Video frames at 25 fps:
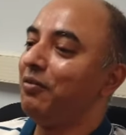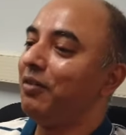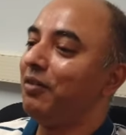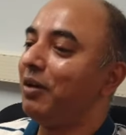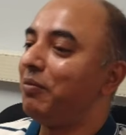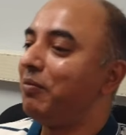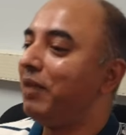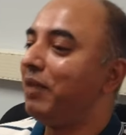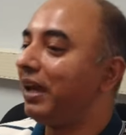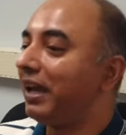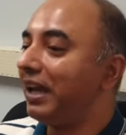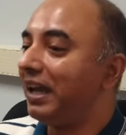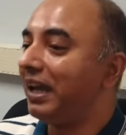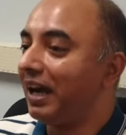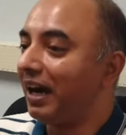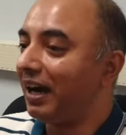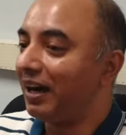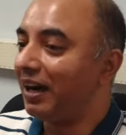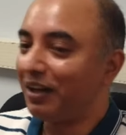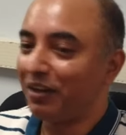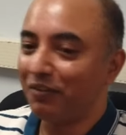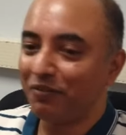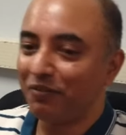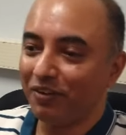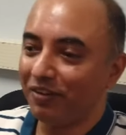We are making
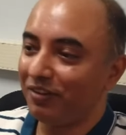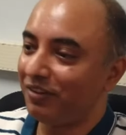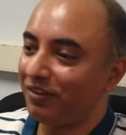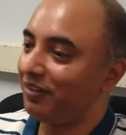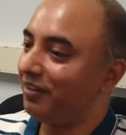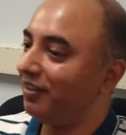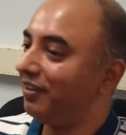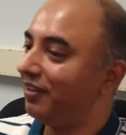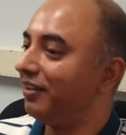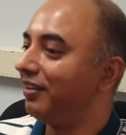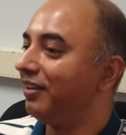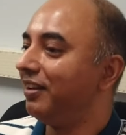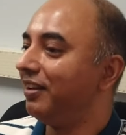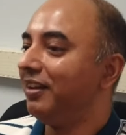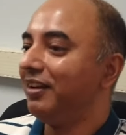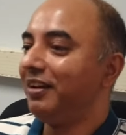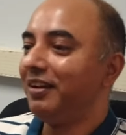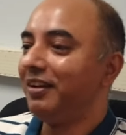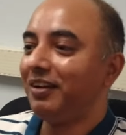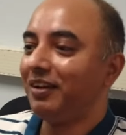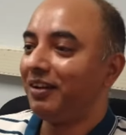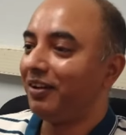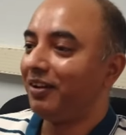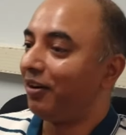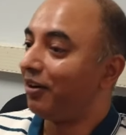artificial
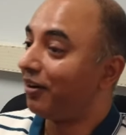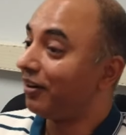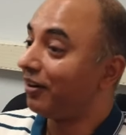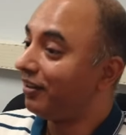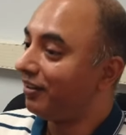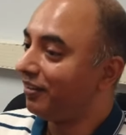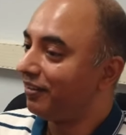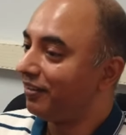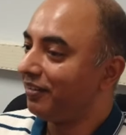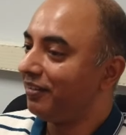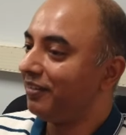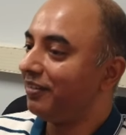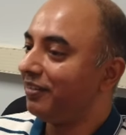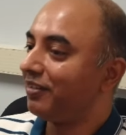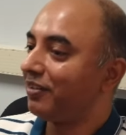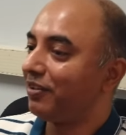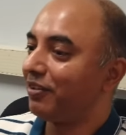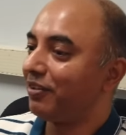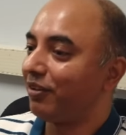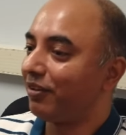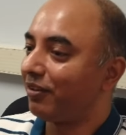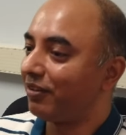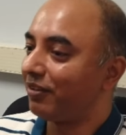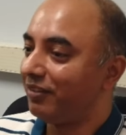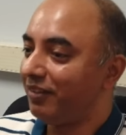
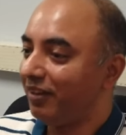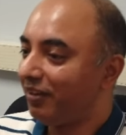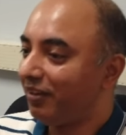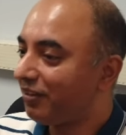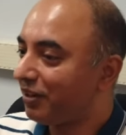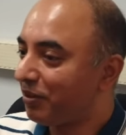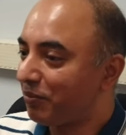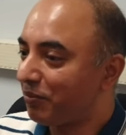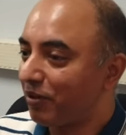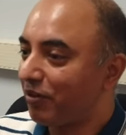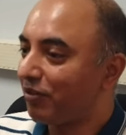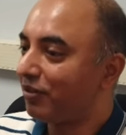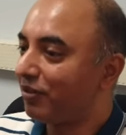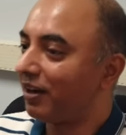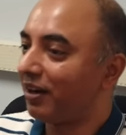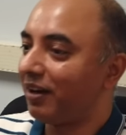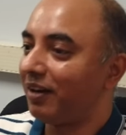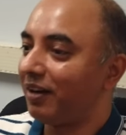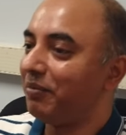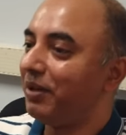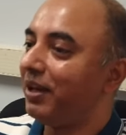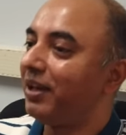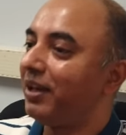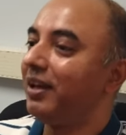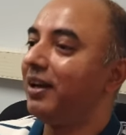organs, or just
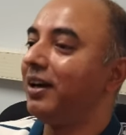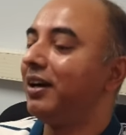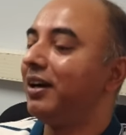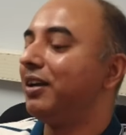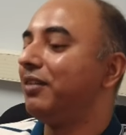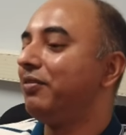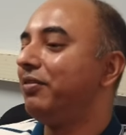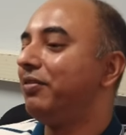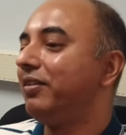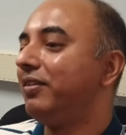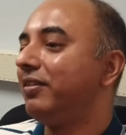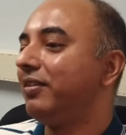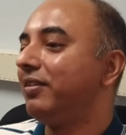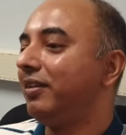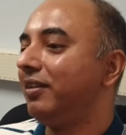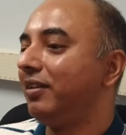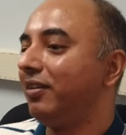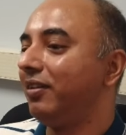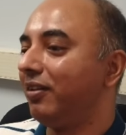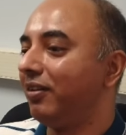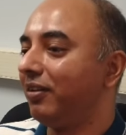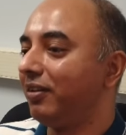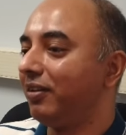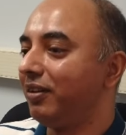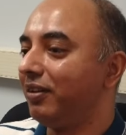about making
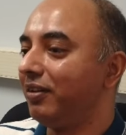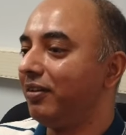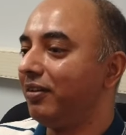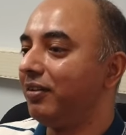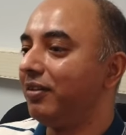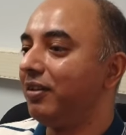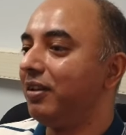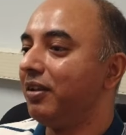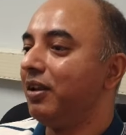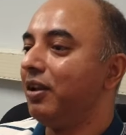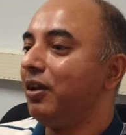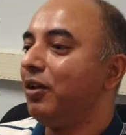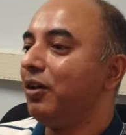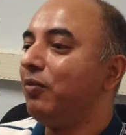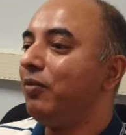artificial organs.